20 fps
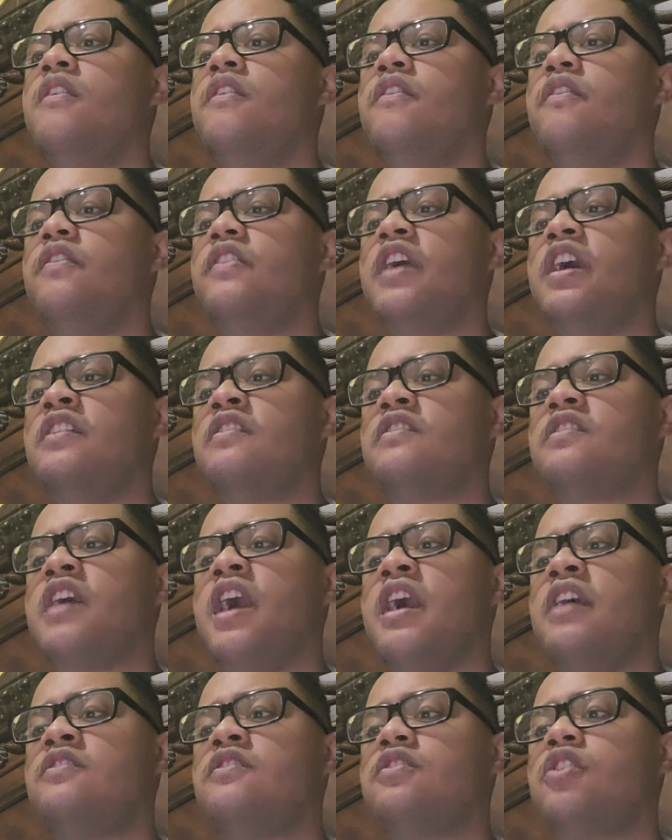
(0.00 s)
This
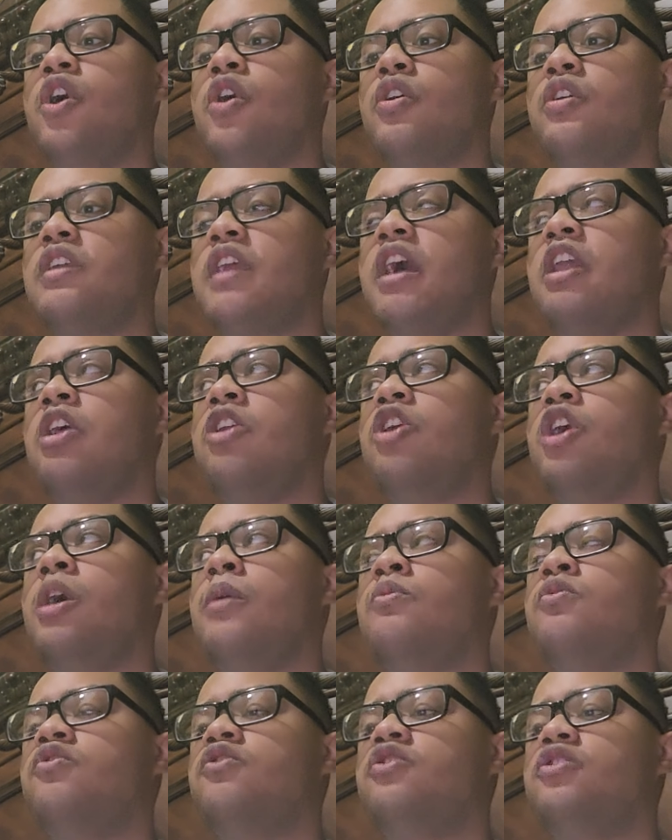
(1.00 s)
guy is called
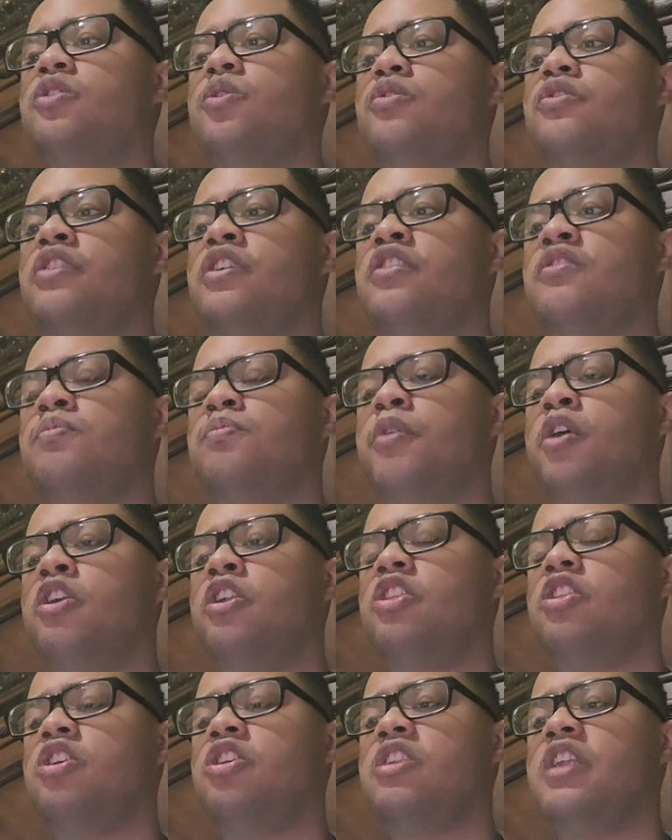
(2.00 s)
Canadarm2 that is
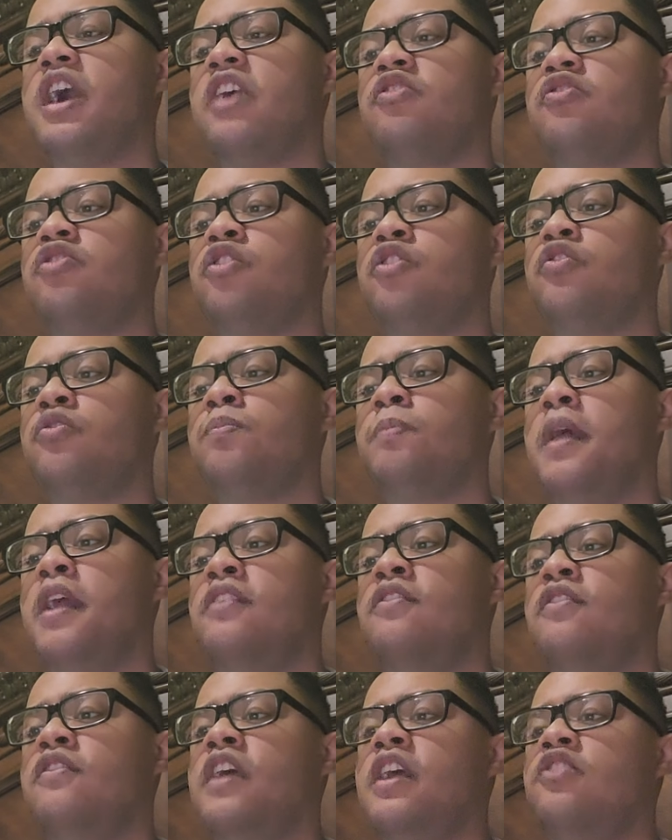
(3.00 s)
part of the International
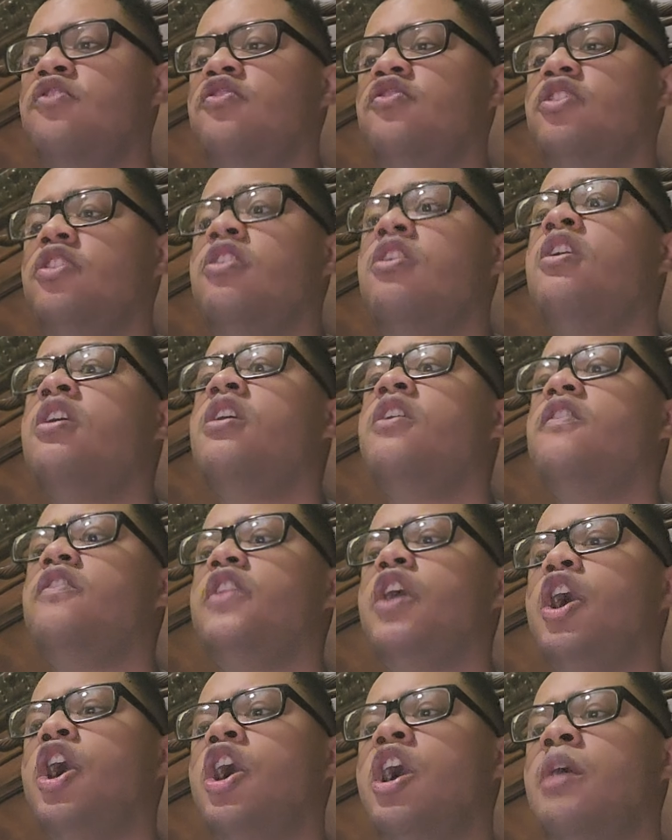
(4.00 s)
Space Station.
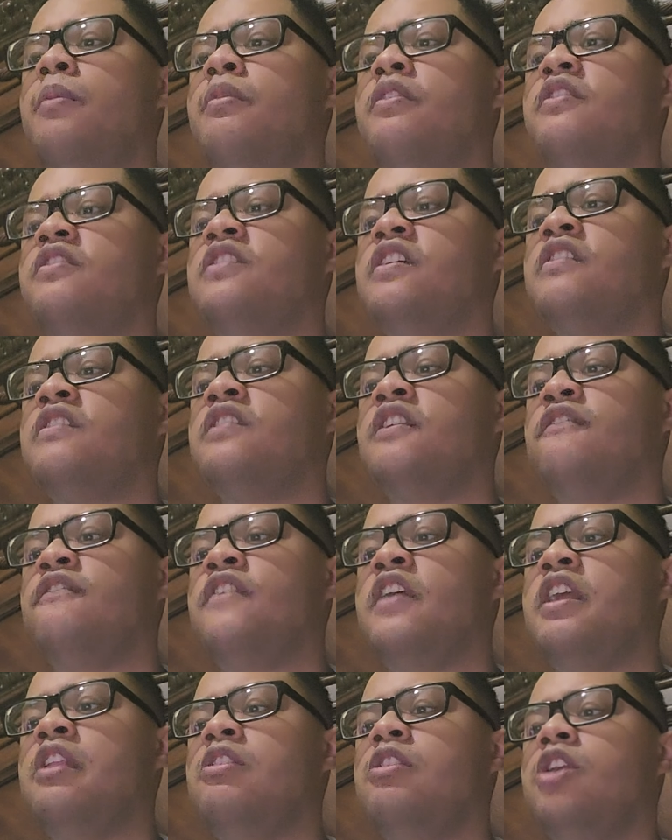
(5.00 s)
The arm is 60
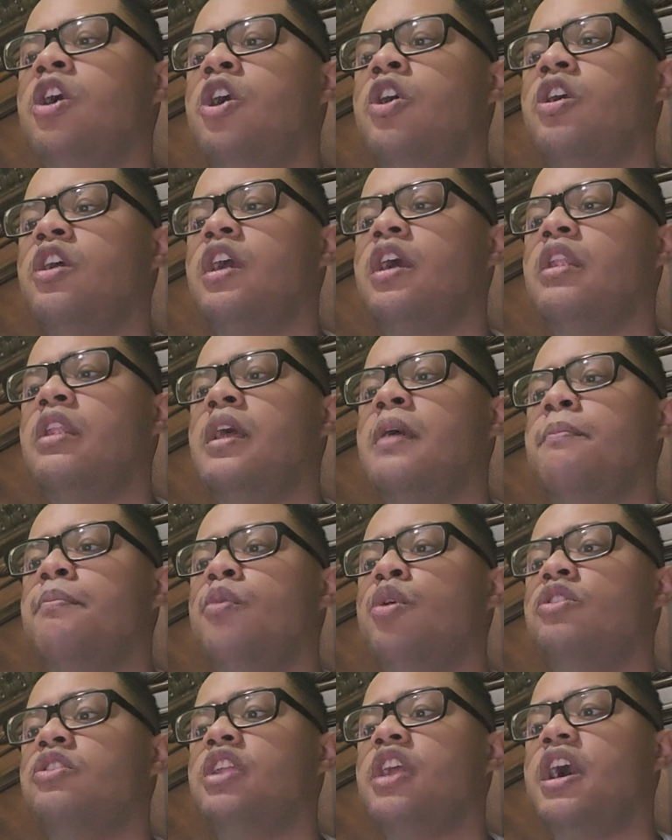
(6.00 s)
feet long, can lift
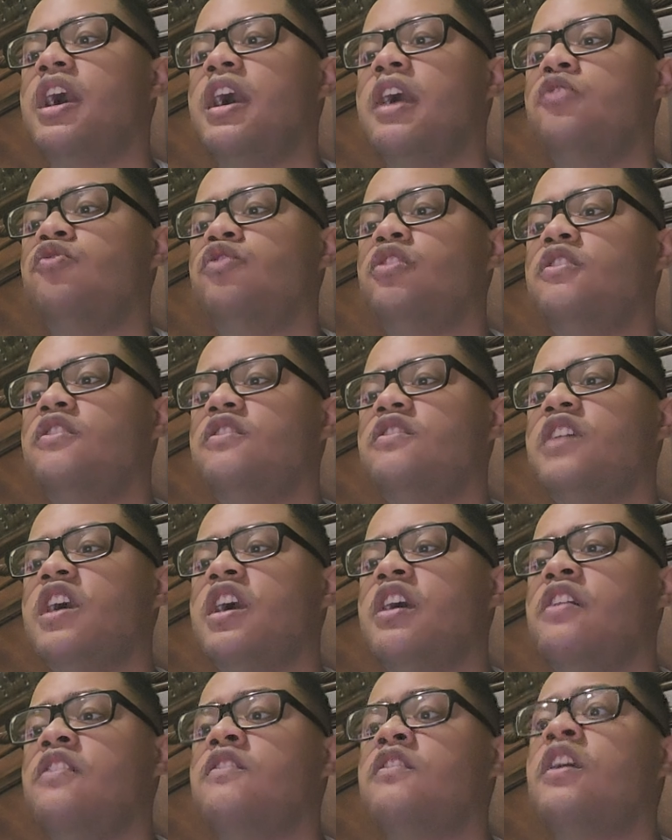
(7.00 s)
more than 100
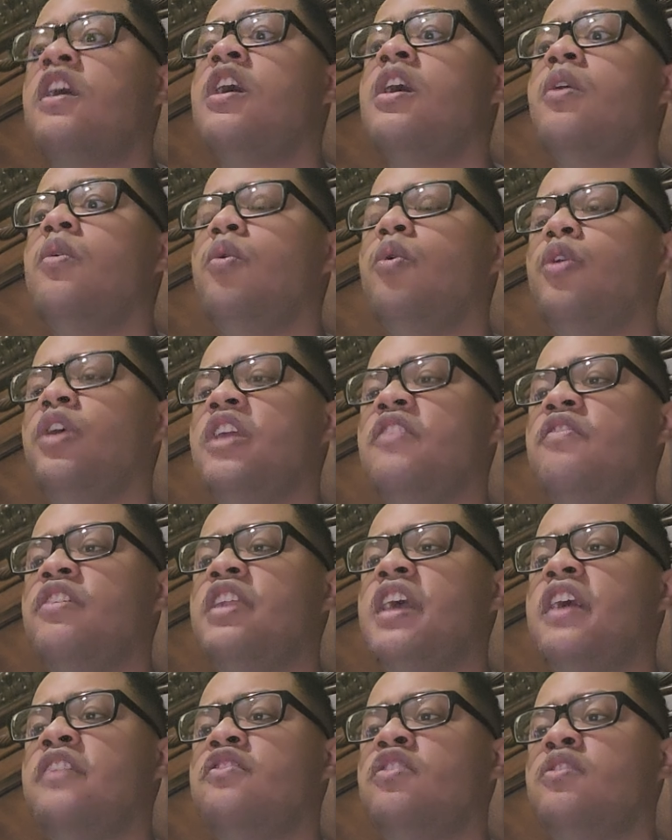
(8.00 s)
tons, will
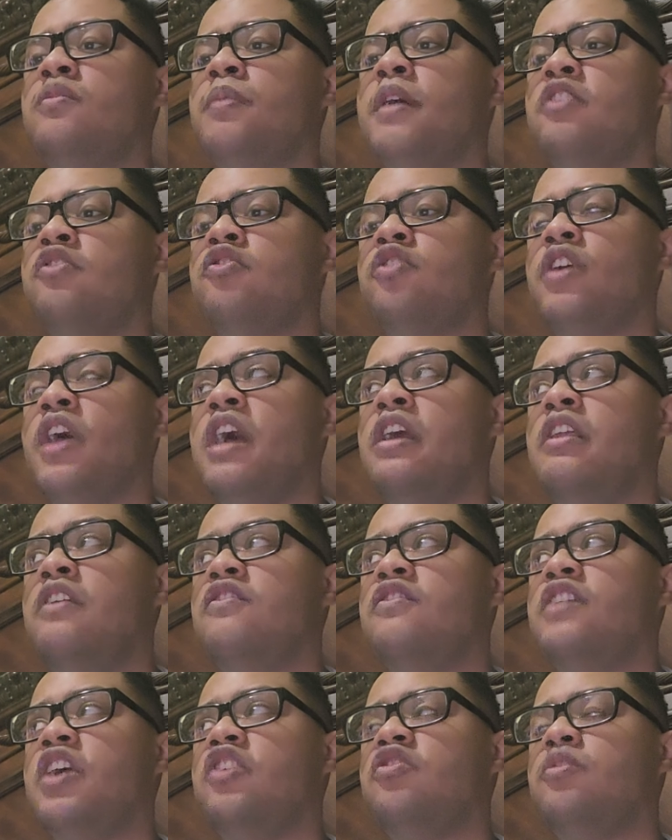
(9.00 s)
even has a special hand
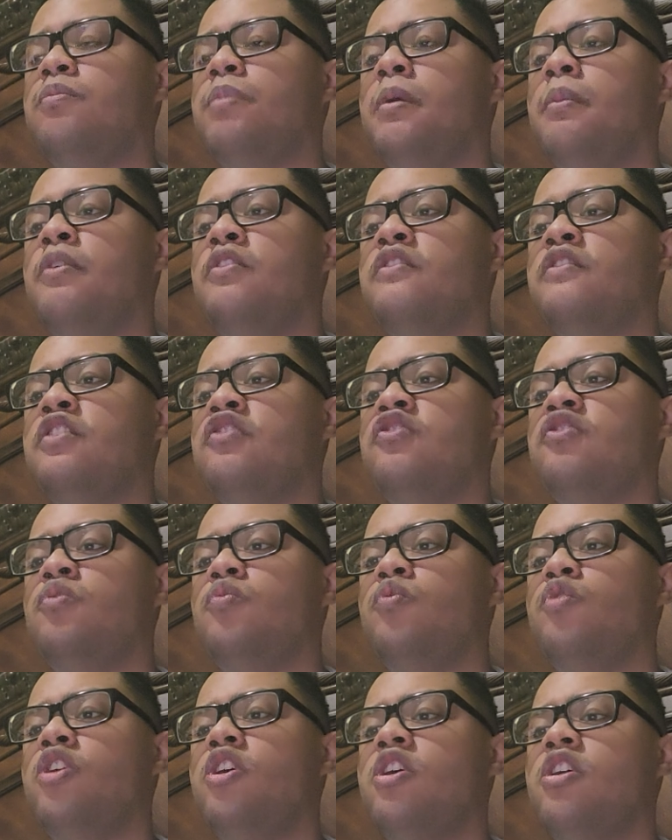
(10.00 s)
attachment for
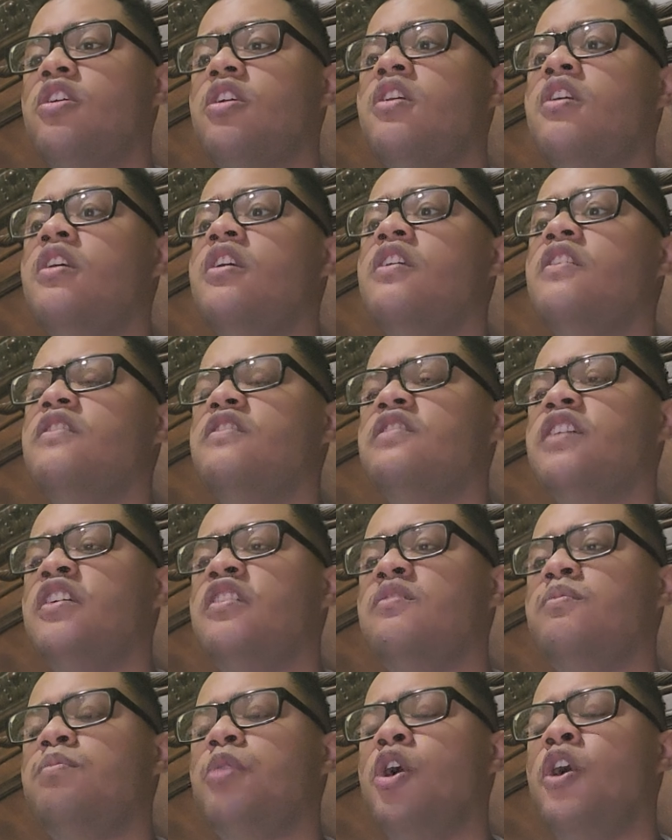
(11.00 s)
precision work.
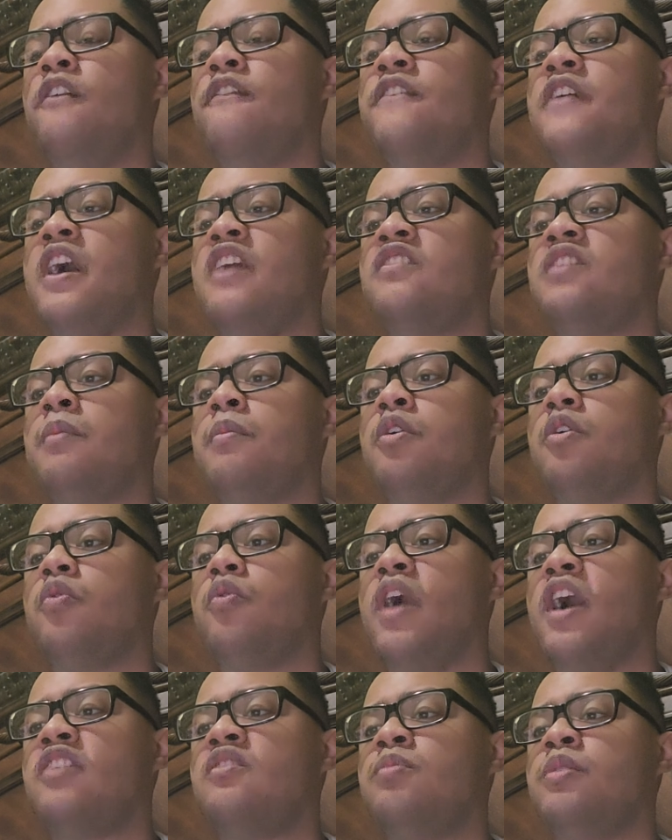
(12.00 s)
Says both hands have a
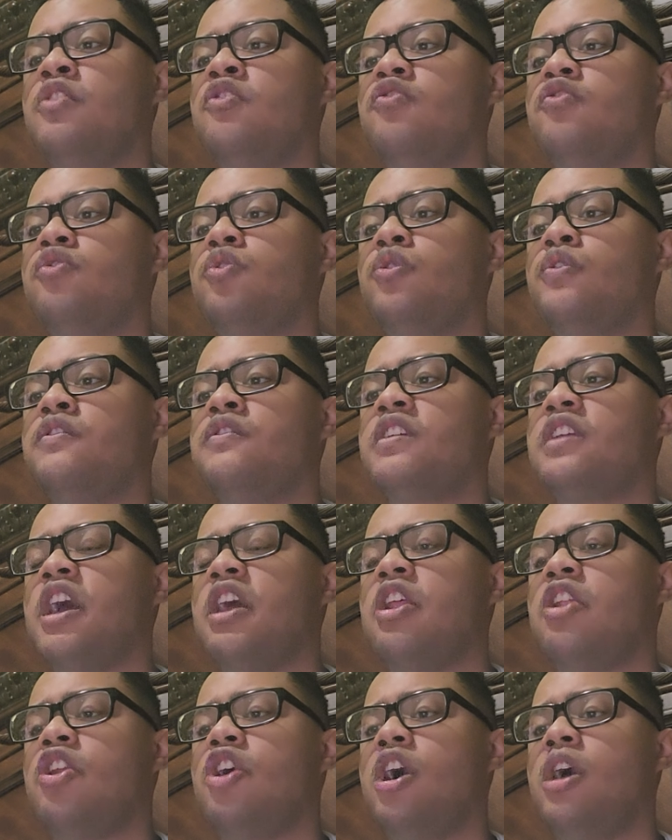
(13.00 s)
grasping tools,
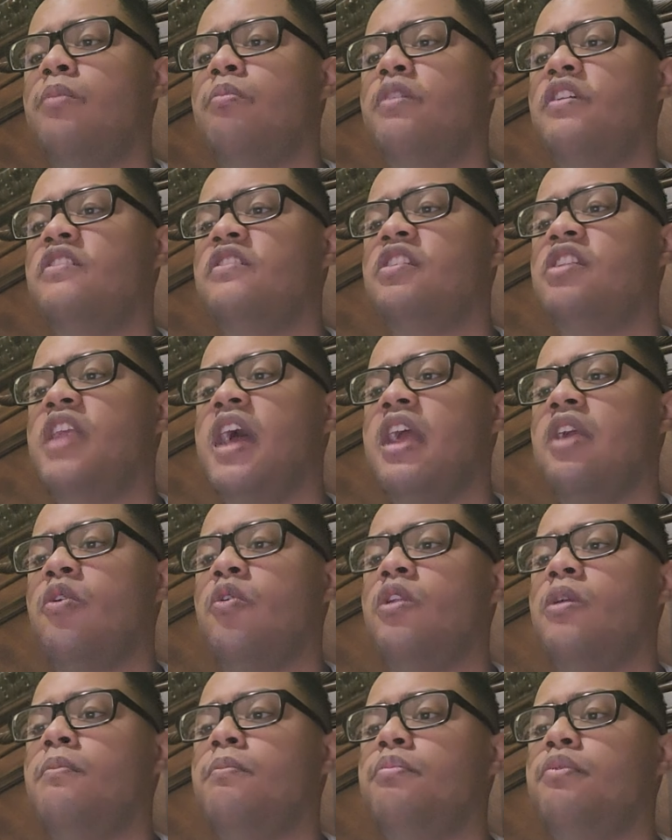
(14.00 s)
Canadarm isn't
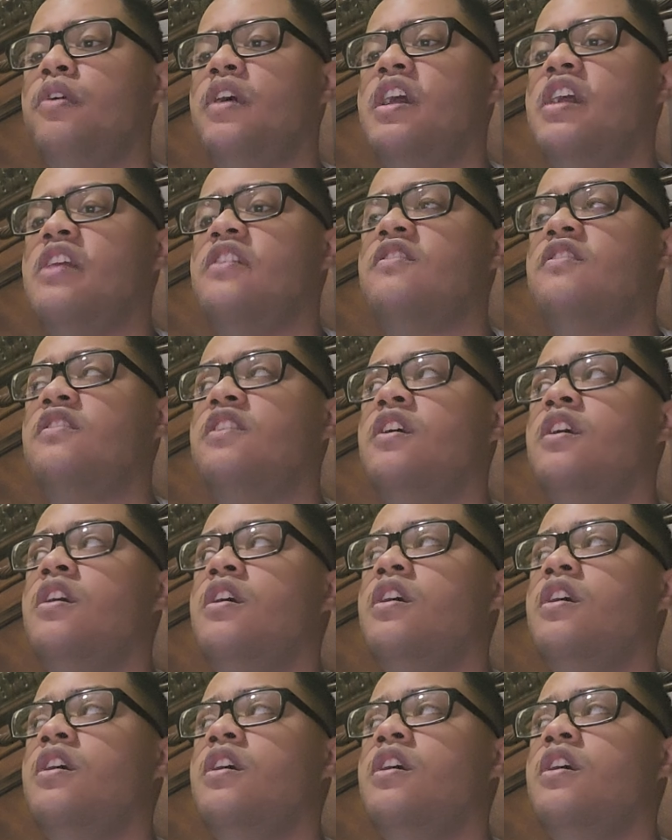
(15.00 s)
anchored in place.